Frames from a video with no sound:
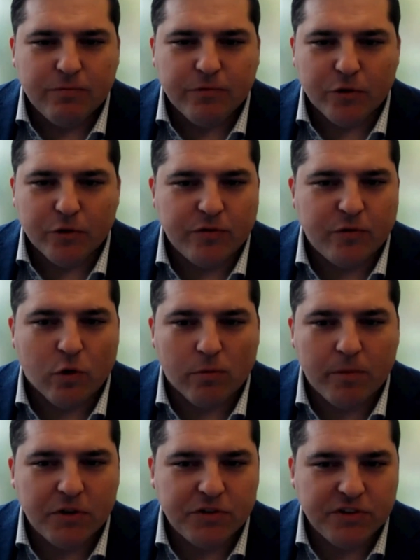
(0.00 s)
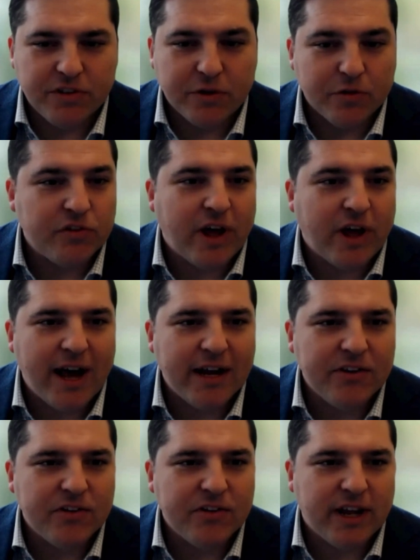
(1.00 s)
First and foremost is their
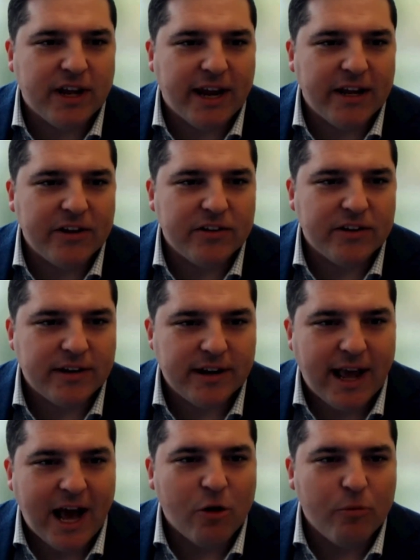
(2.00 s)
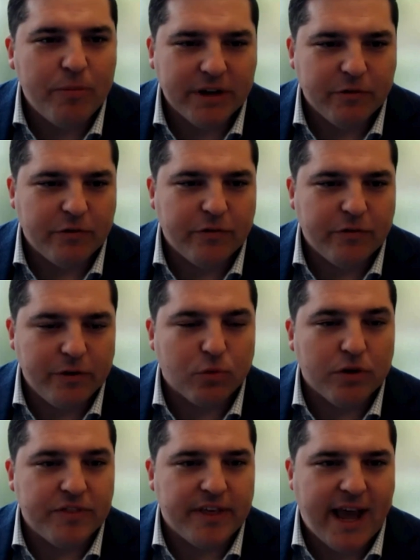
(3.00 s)
size and how big of a
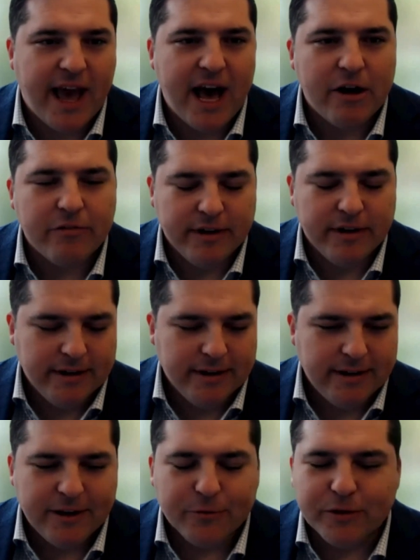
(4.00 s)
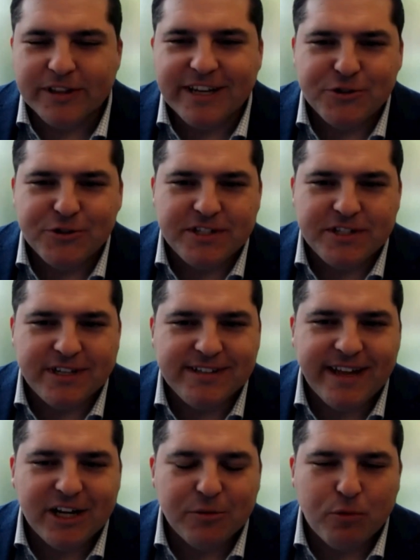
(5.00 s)
footprint they have. A really interesting
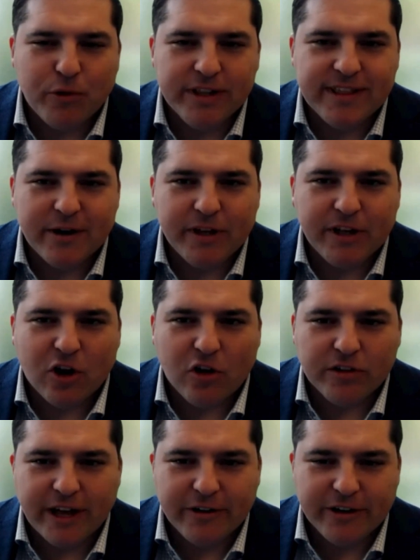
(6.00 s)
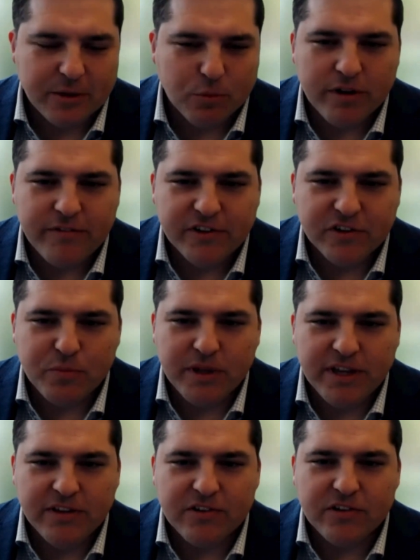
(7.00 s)
data point that we called out in a previous
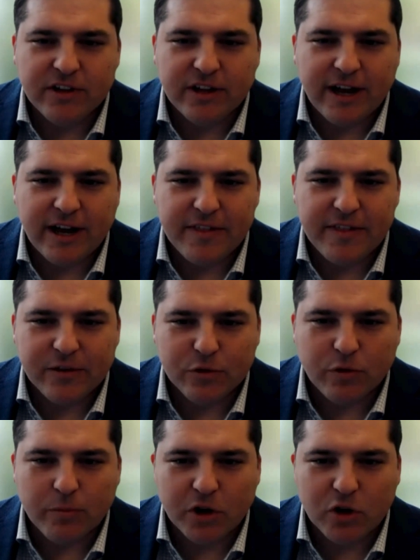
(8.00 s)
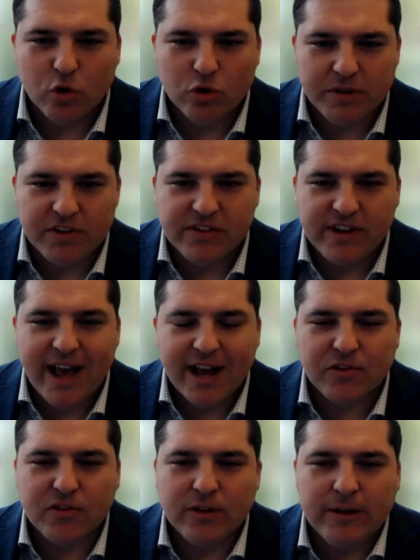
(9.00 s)
piece, I think it was from a Goldman
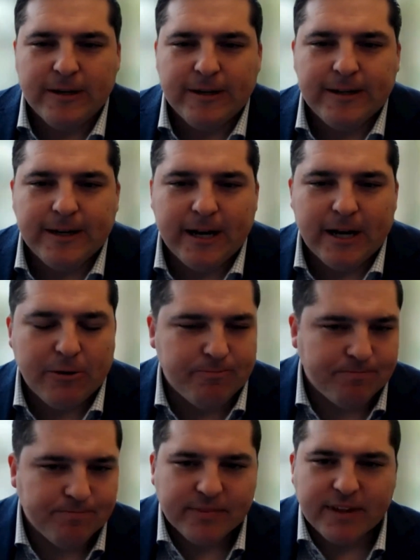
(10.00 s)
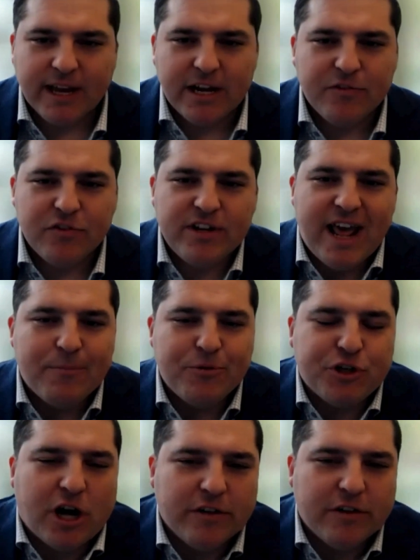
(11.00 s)
Sachs kind of
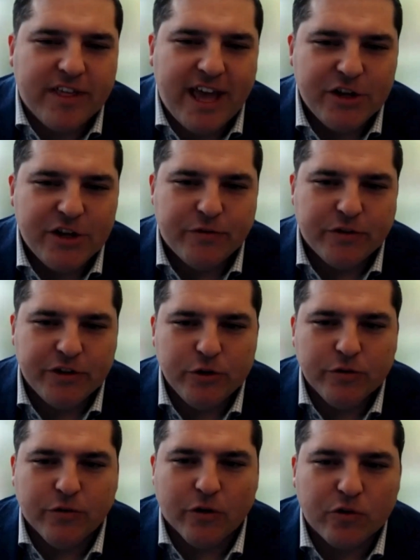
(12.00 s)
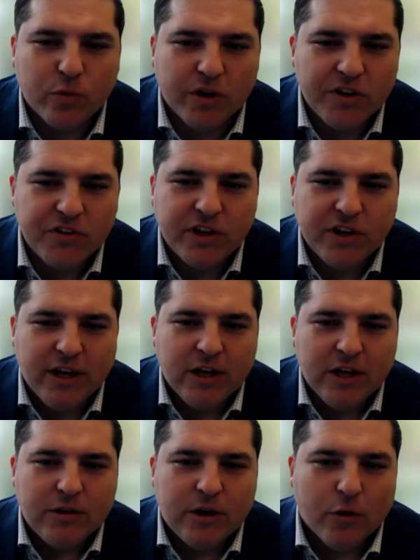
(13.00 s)
snapshot of the hedge fund universe, was
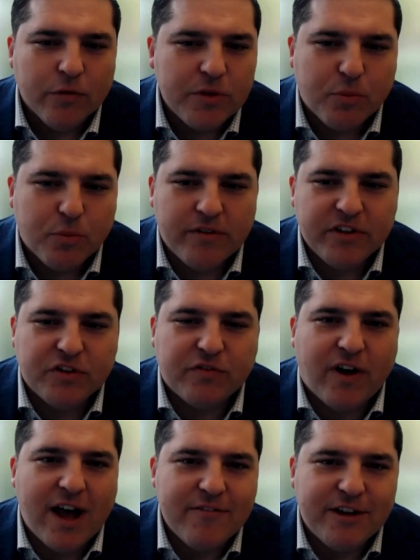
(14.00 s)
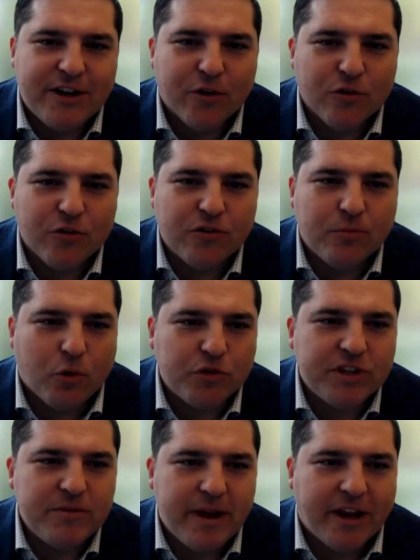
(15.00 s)
over the previous 5 years,
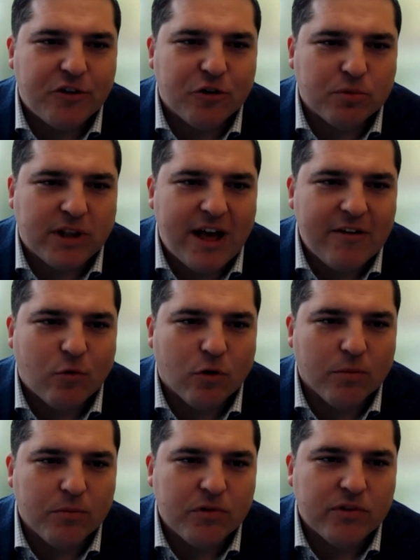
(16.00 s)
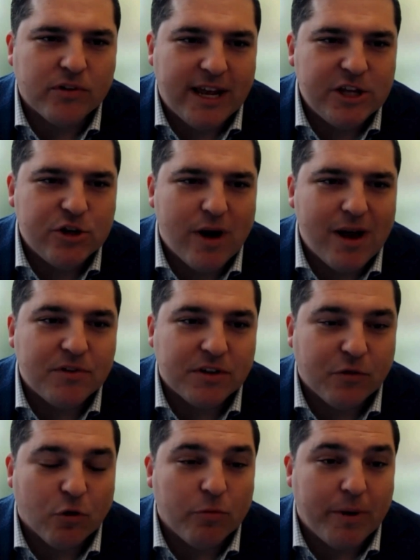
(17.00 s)
multi-manager platforms, AUMs,
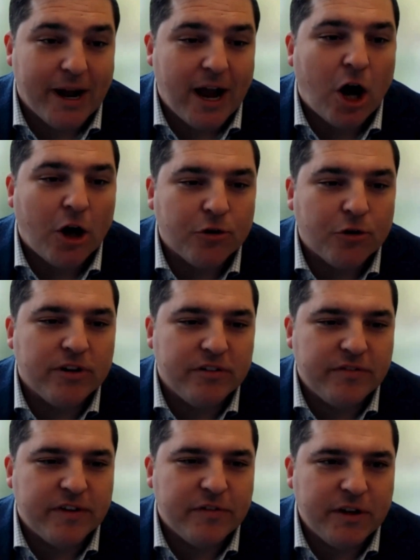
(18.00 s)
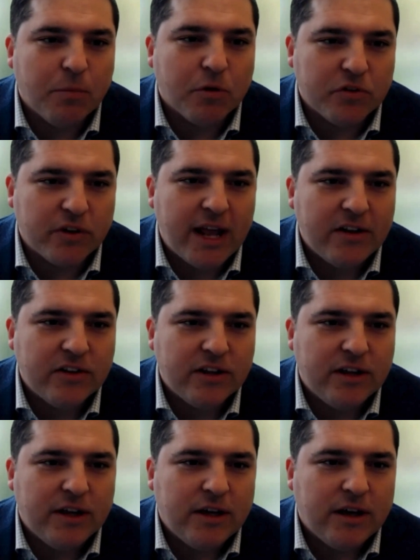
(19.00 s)
have grown by 150%.
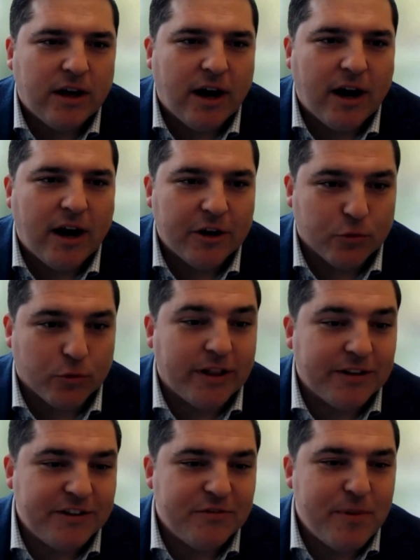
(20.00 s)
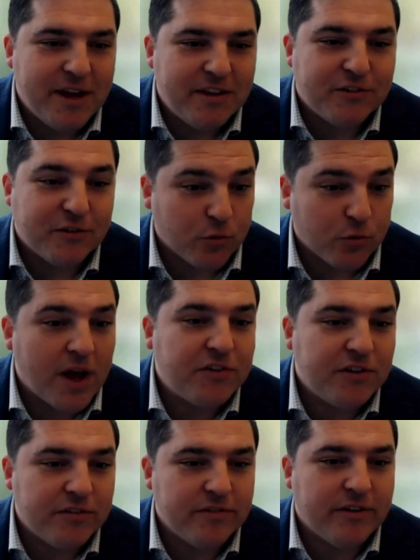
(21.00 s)
On a relative basis, the
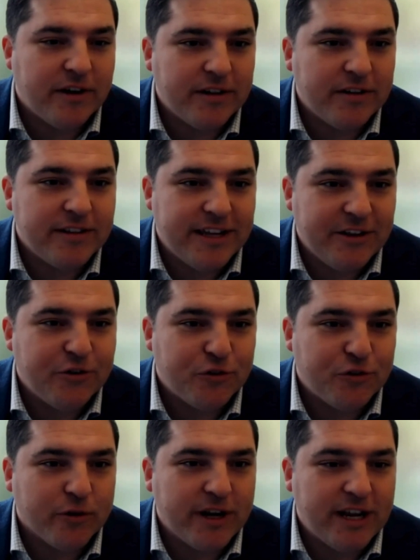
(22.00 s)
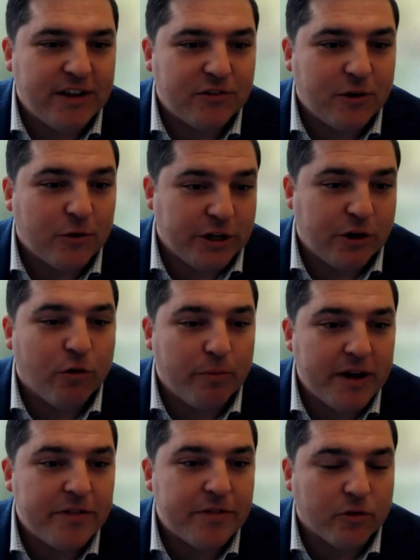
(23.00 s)
rest of the industry has only grown
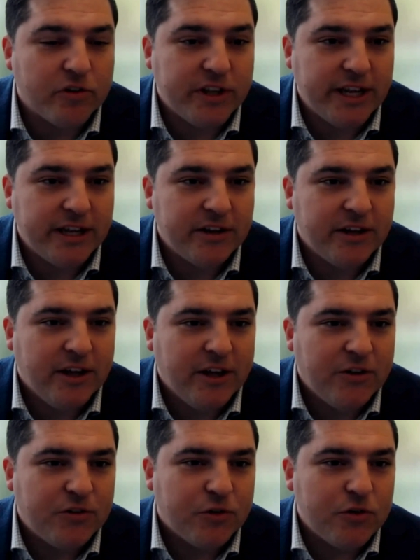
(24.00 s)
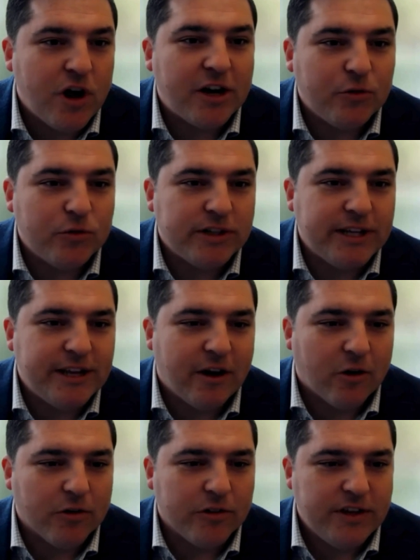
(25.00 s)
by 13. So not only
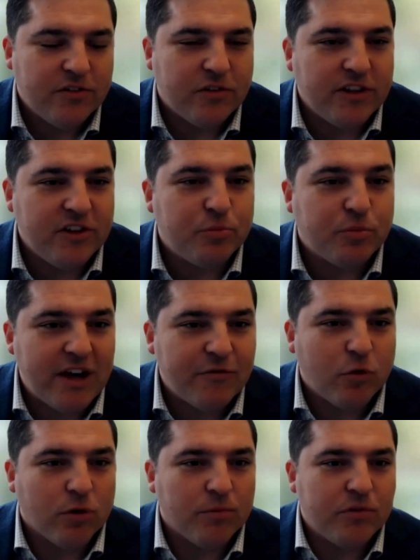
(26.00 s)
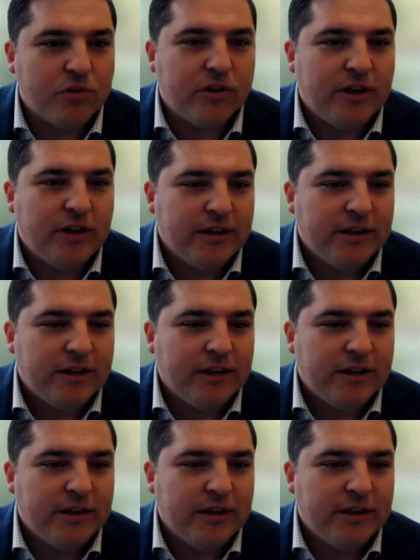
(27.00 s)
are these platforms,